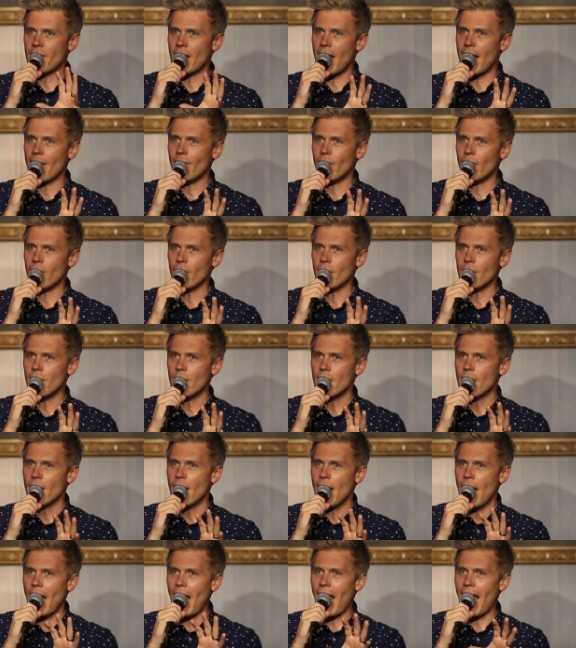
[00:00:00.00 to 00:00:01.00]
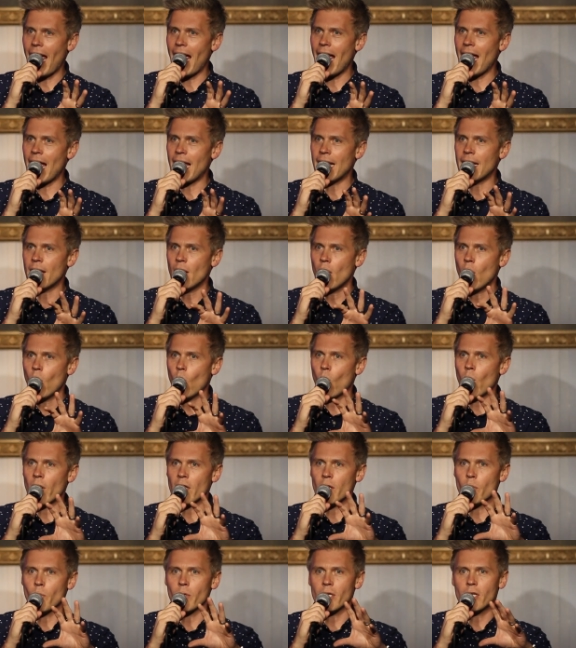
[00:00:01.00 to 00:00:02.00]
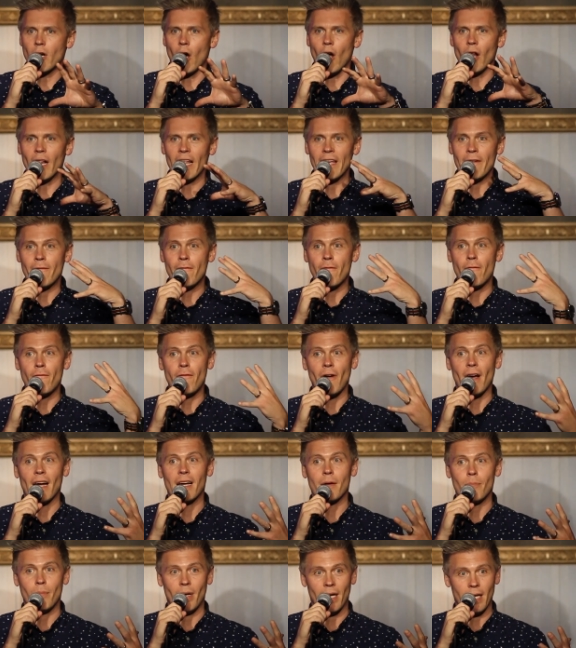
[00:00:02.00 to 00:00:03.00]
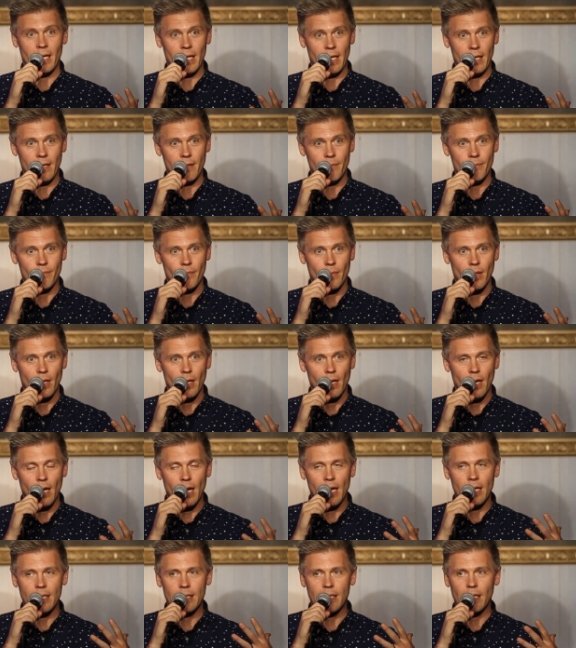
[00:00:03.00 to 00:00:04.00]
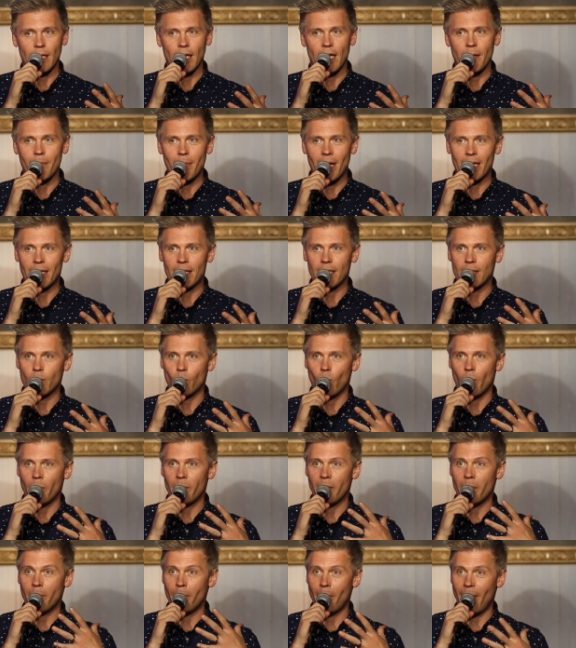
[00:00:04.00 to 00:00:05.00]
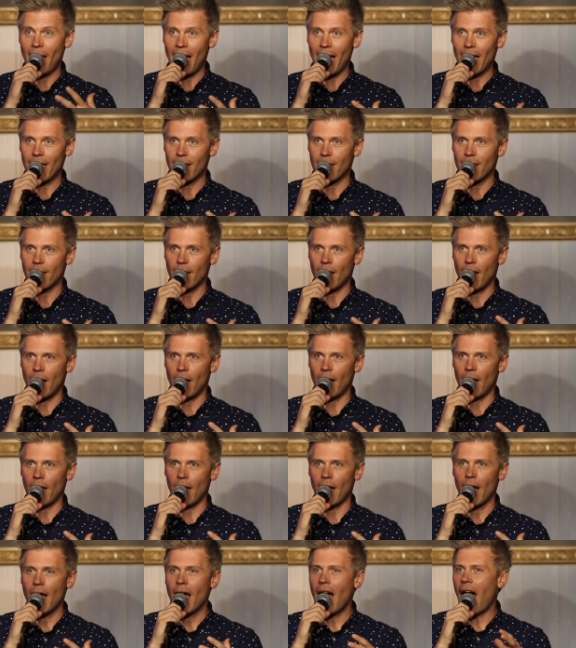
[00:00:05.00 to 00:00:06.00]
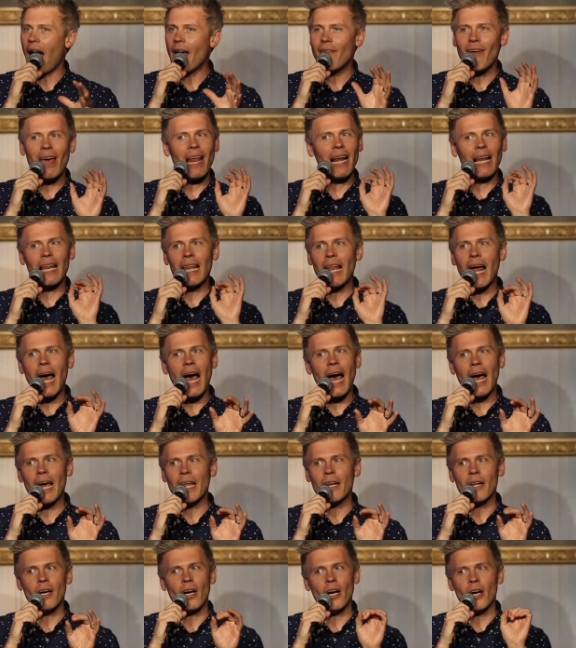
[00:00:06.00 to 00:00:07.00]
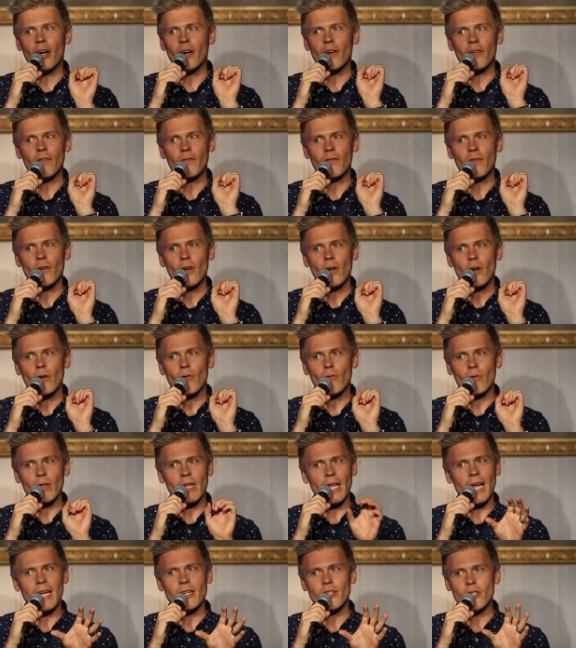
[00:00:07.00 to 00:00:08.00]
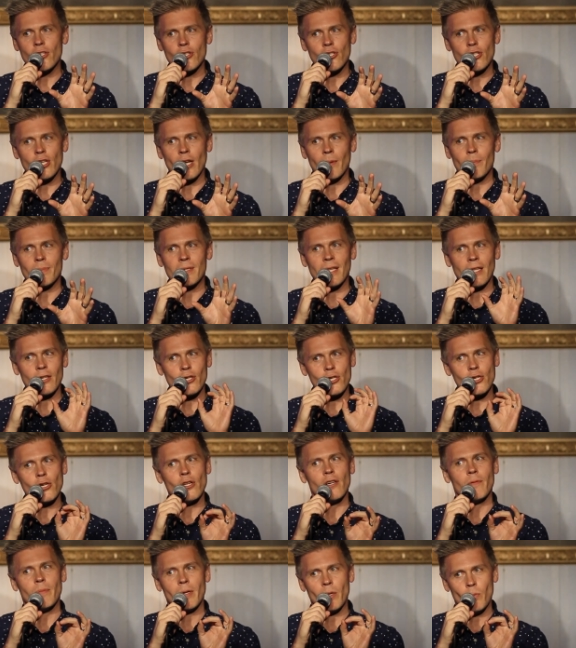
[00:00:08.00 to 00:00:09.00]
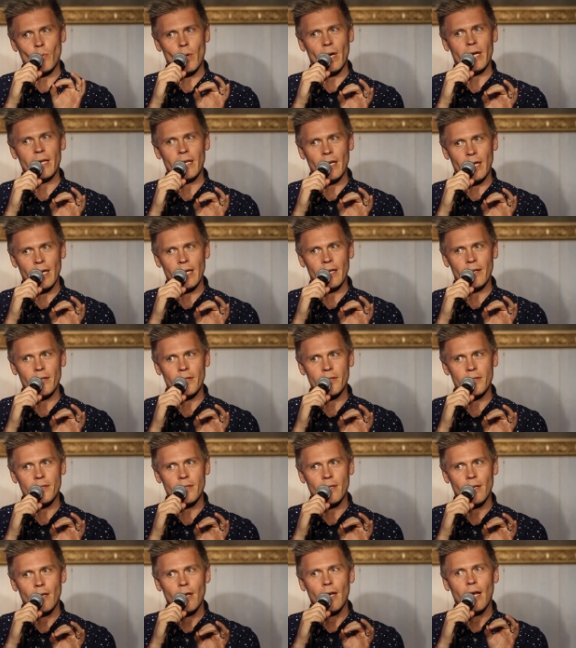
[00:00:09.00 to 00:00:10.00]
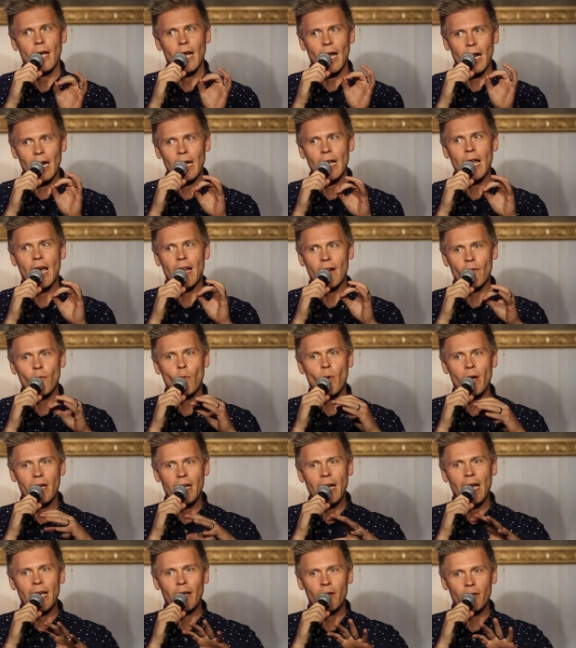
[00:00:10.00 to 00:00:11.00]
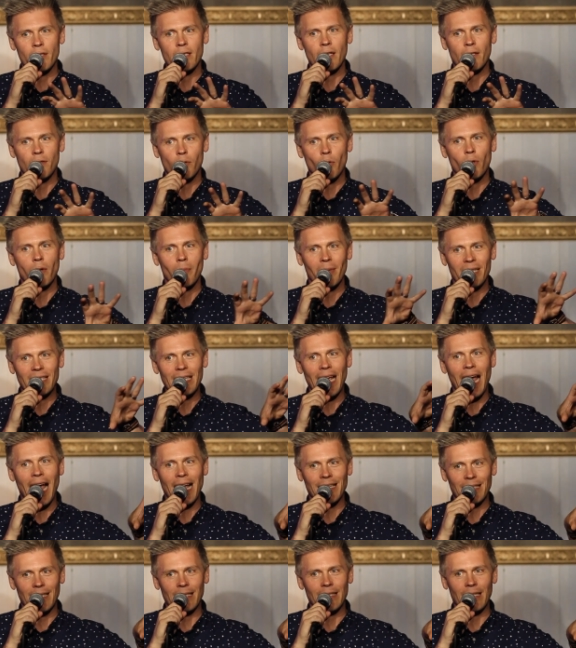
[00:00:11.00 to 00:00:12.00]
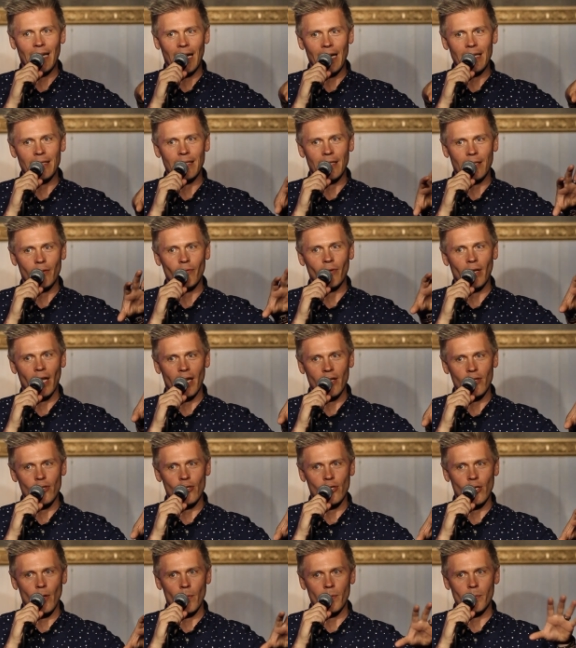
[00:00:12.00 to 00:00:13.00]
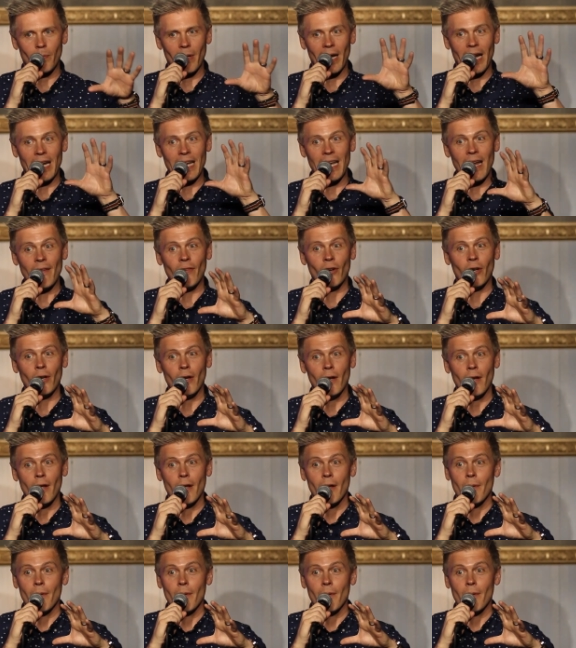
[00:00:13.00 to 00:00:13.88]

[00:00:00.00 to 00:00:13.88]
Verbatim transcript: never had what you would call a fuck buddy until I met this woman Beth. Uh, I've had a lot of relationships that should have been one nighters and a lot of one nighters that sort of metastasized into relationships, but I'd never.